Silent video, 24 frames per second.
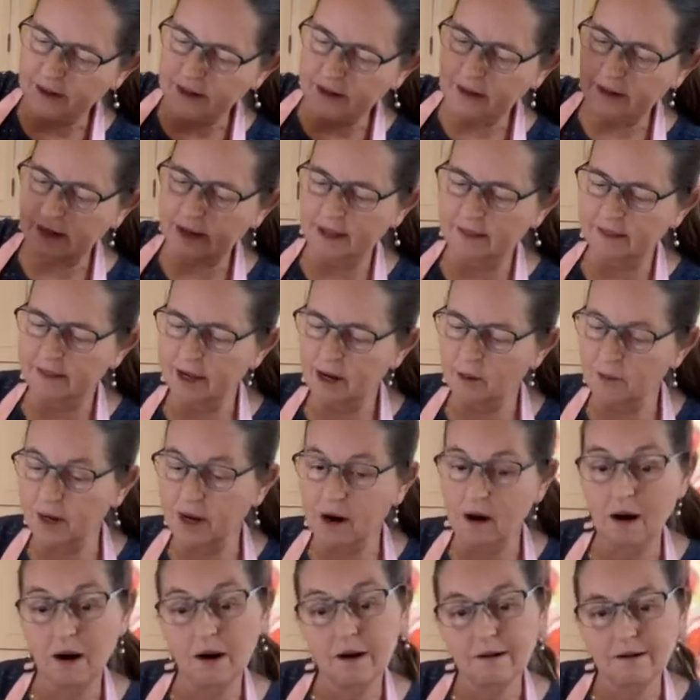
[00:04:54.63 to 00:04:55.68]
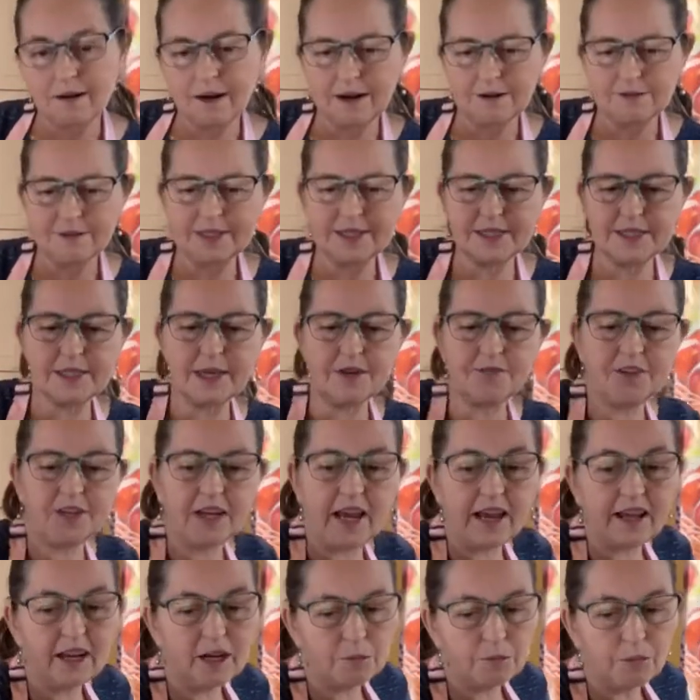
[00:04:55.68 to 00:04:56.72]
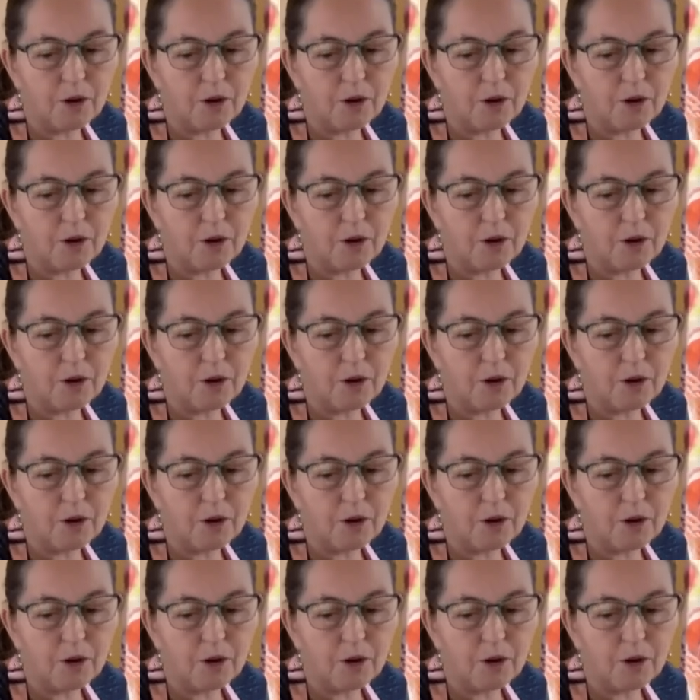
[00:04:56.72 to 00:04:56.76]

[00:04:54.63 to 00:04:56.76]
And there we are, 178.